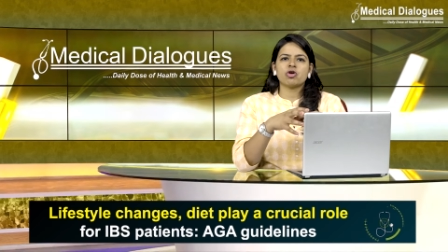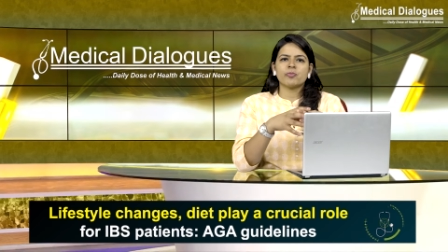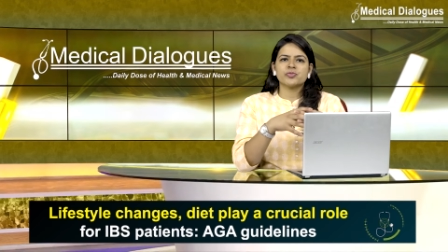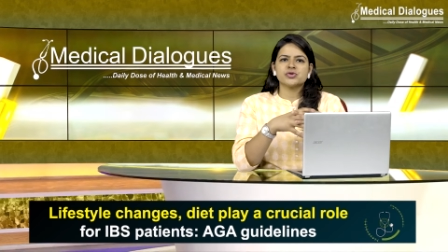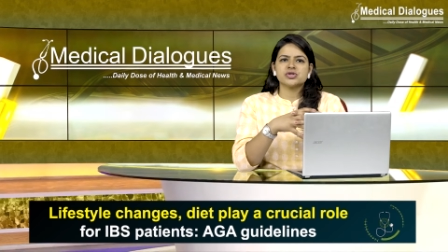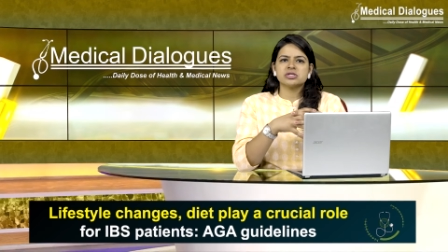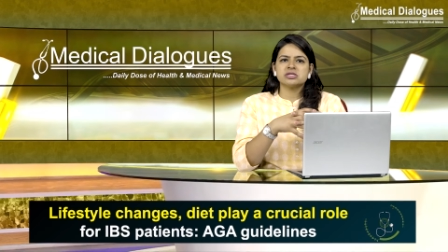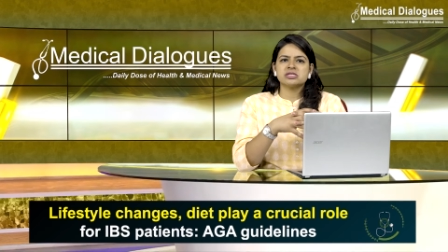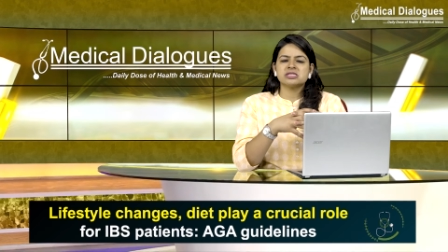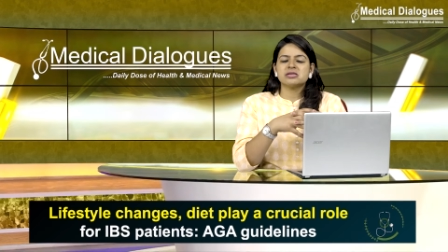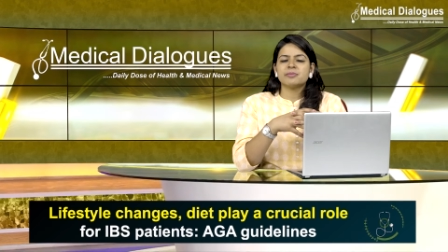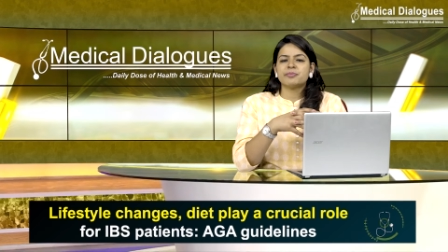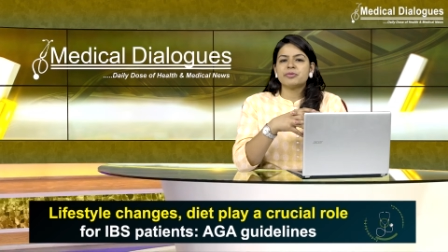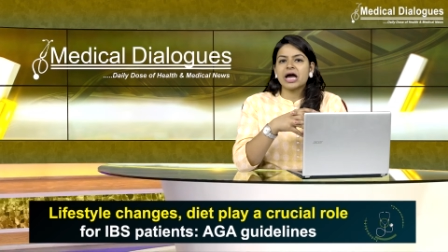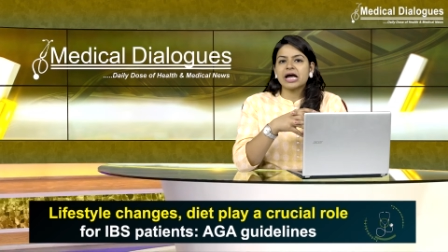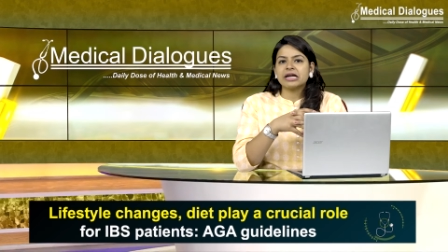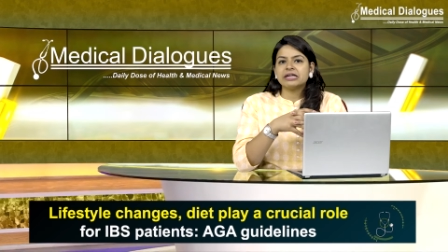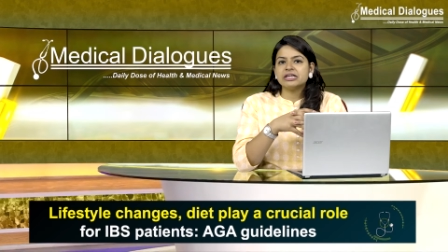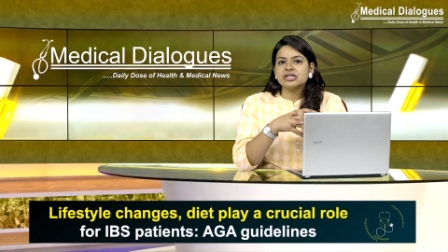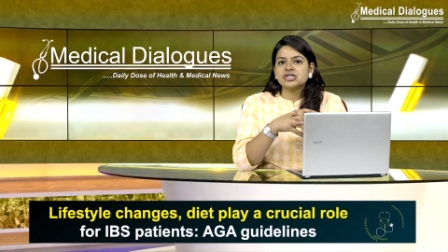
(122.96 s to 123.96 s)
options, the
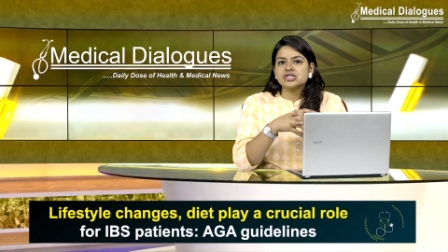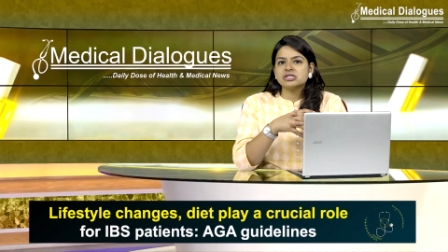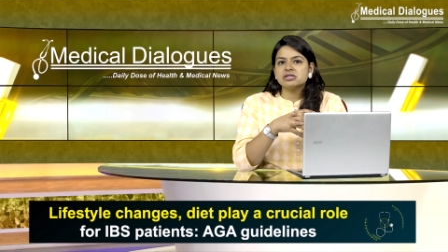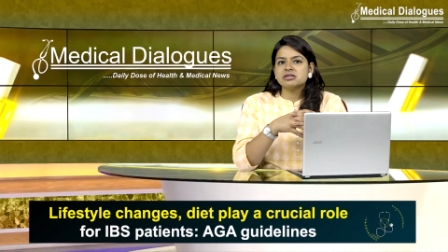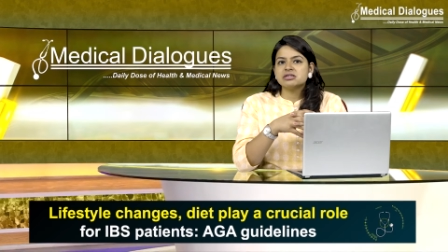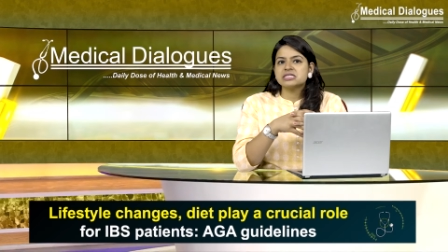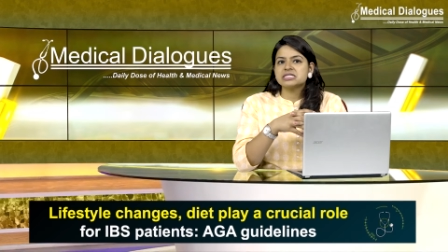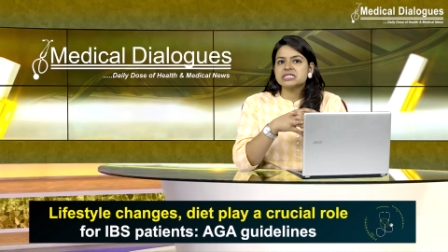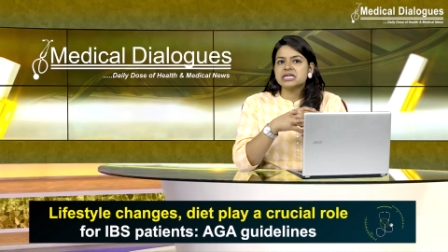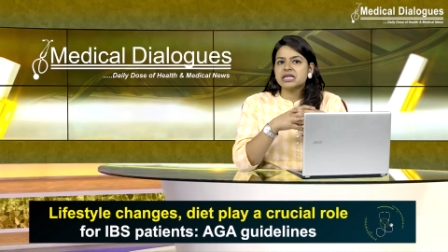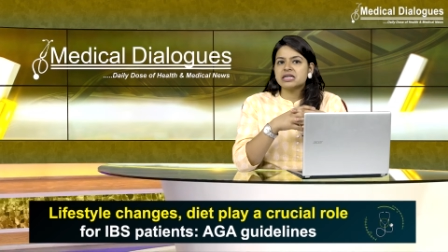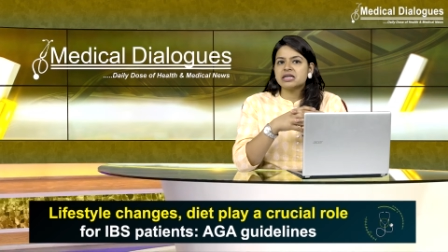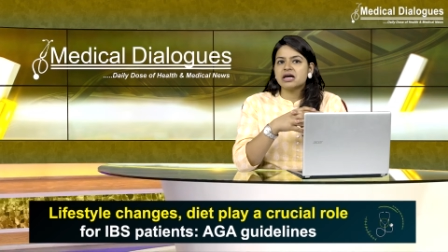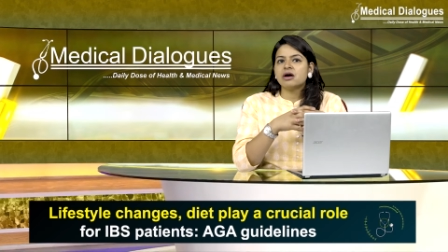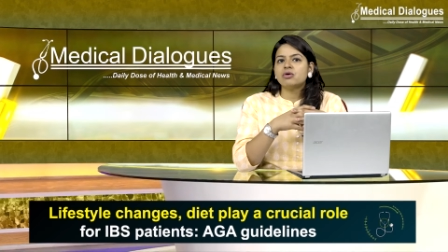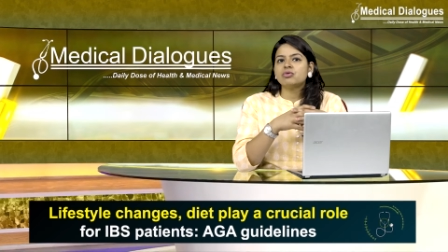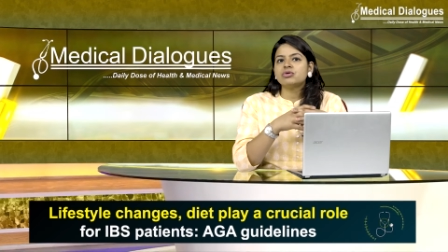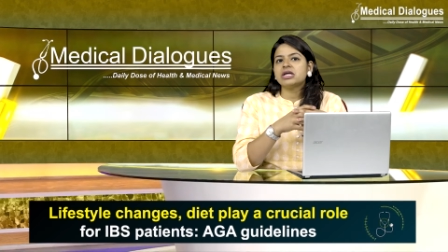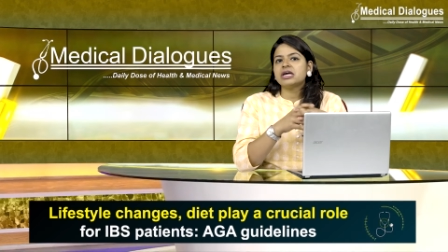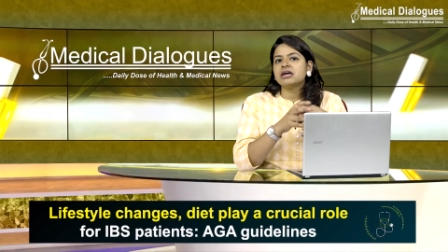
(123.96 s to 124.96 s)
practitioners can
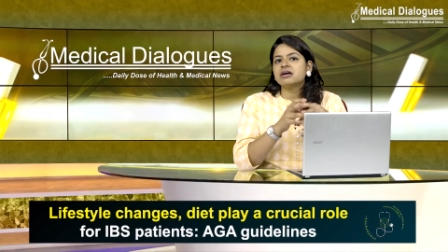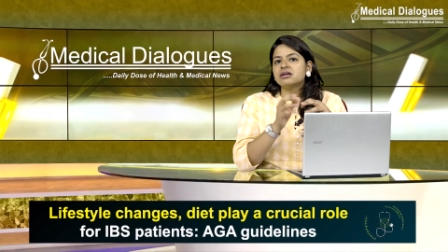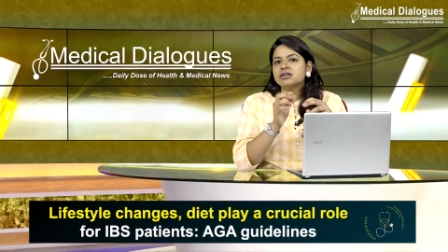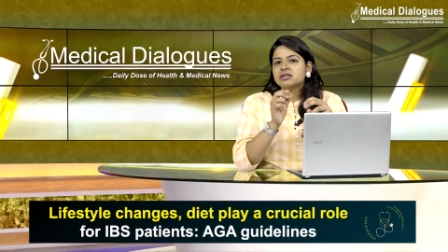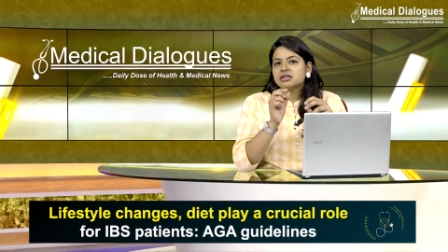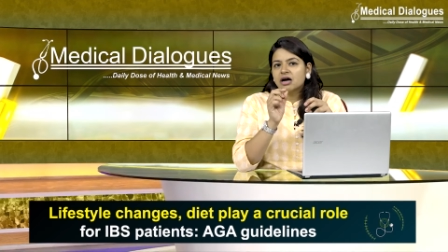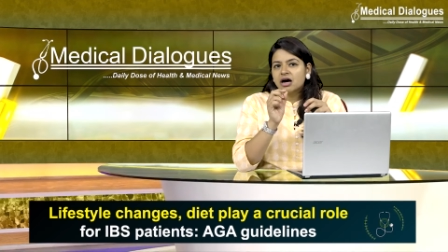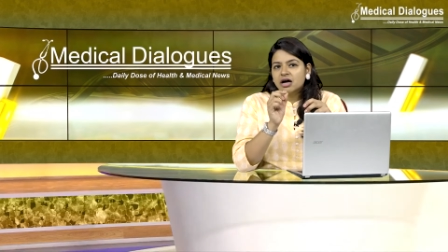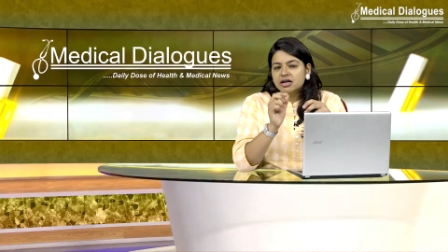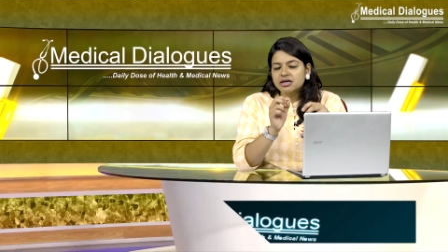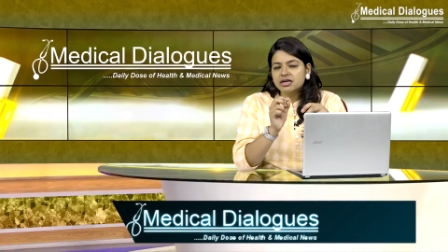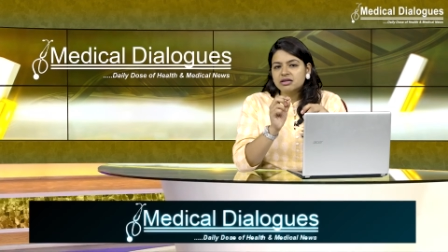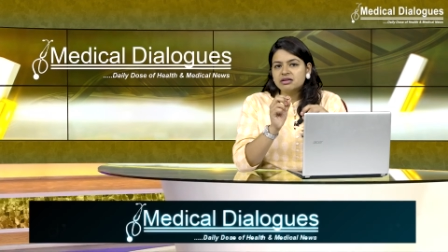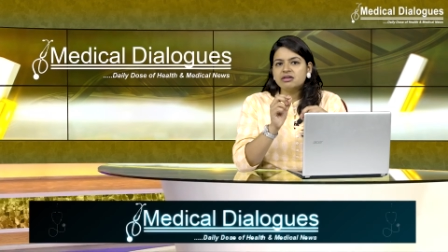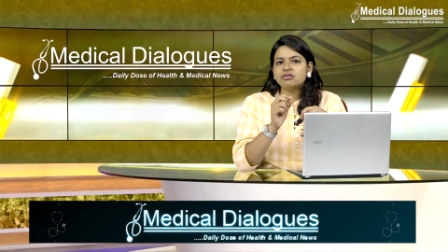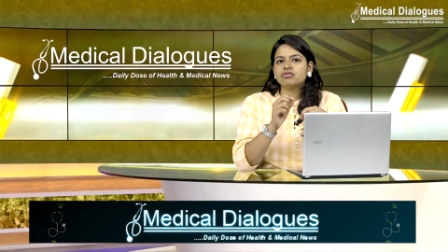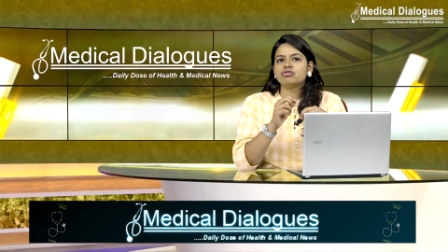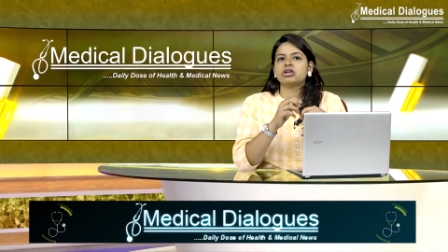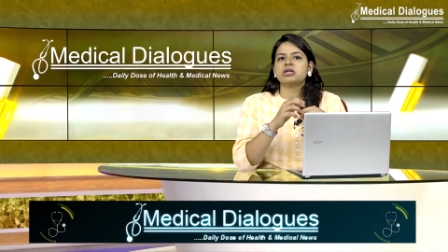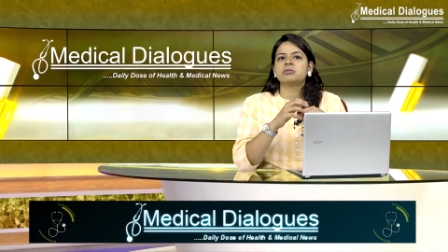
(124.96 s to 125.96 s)
now take a
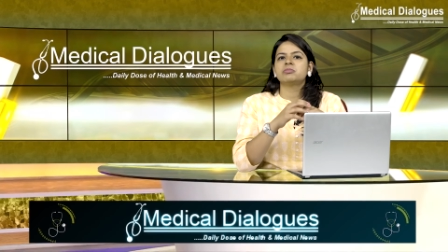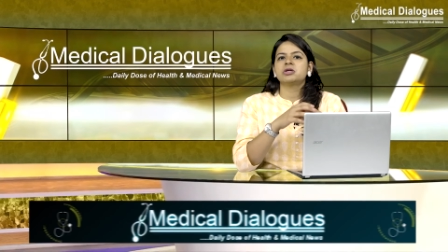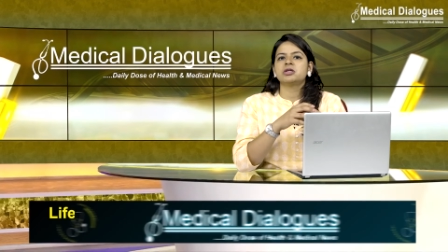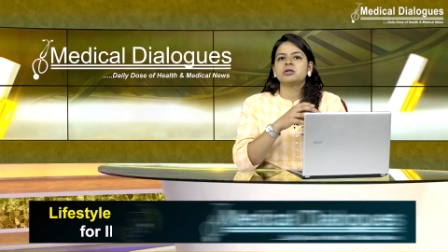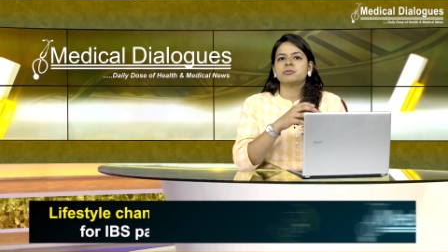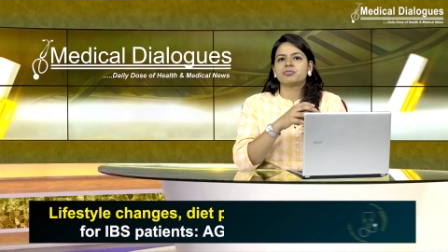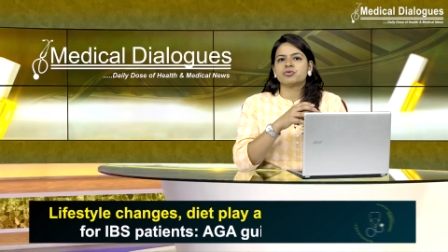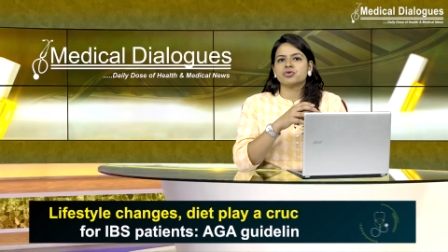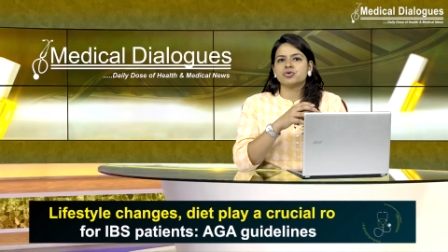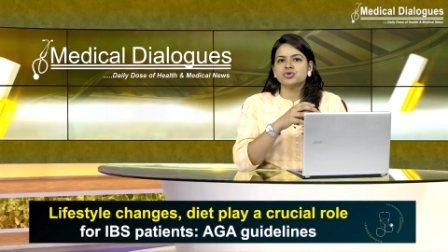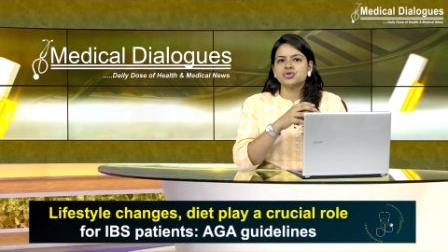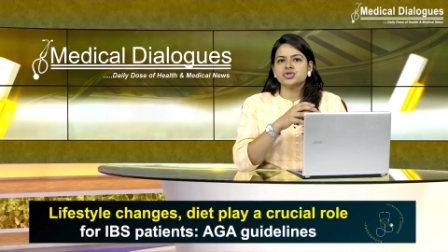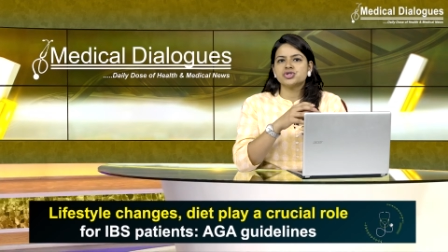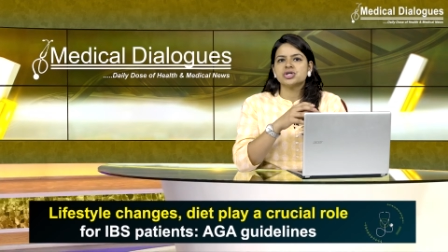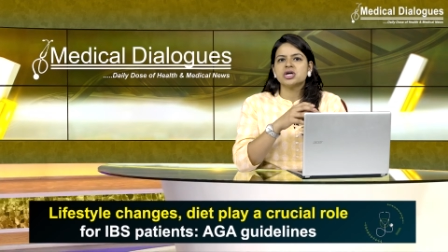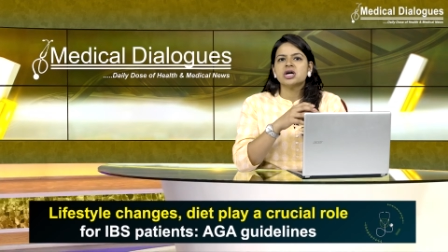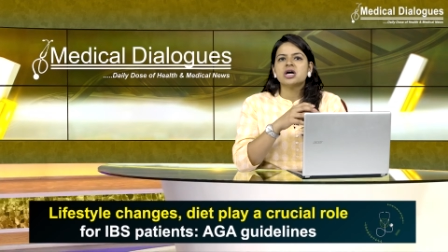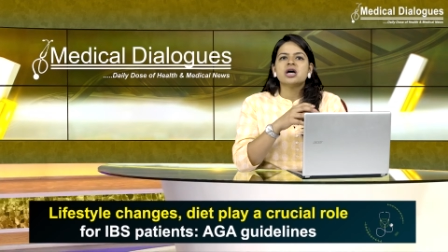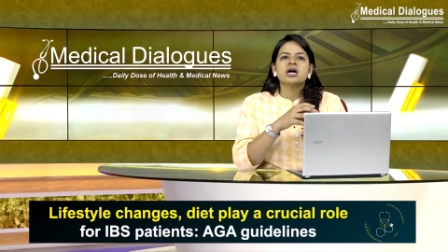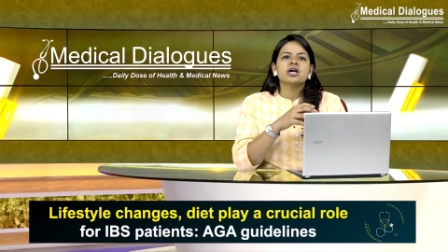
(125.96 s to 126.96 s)
targeted treatment approach
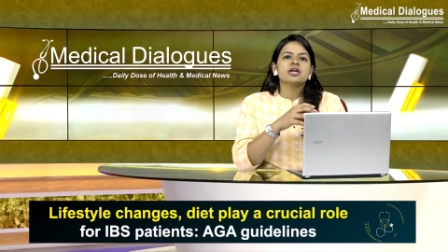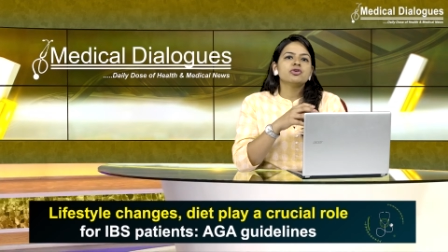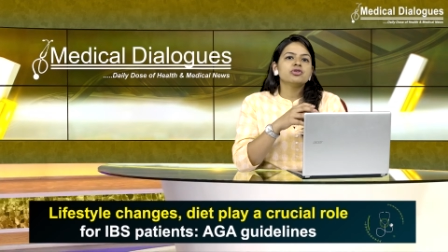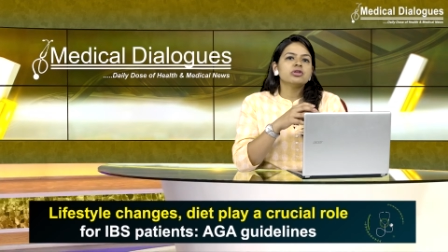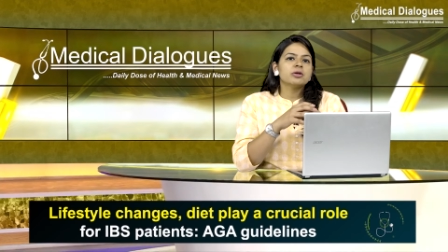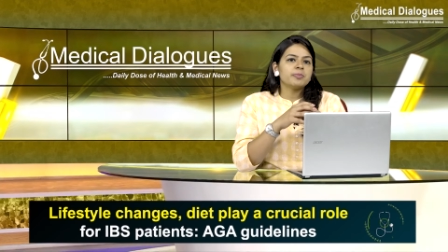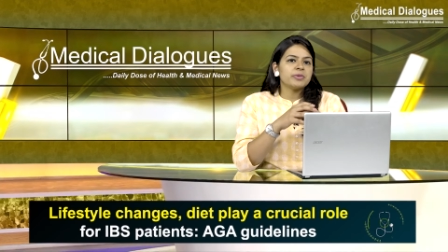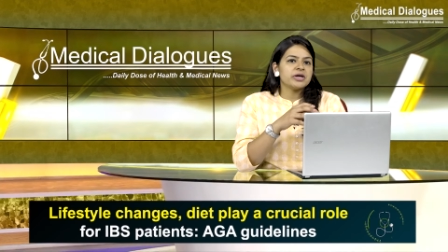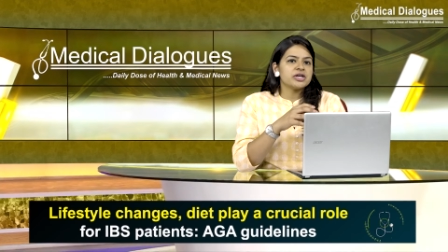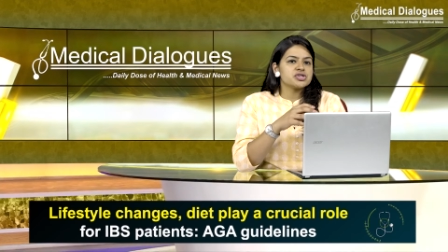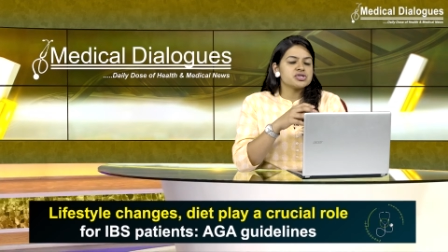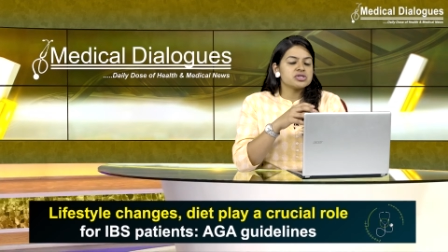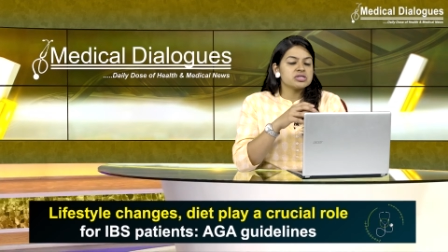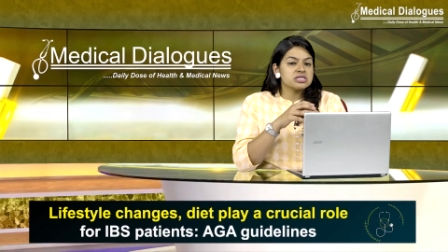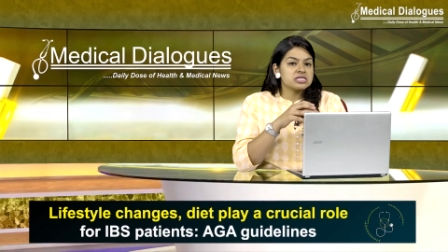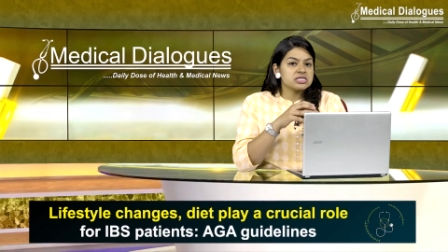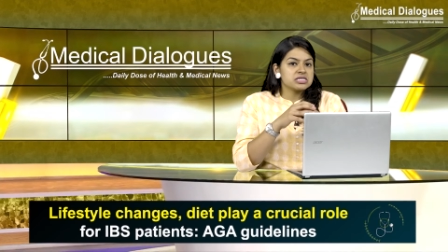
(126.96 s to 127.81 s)
to the patient's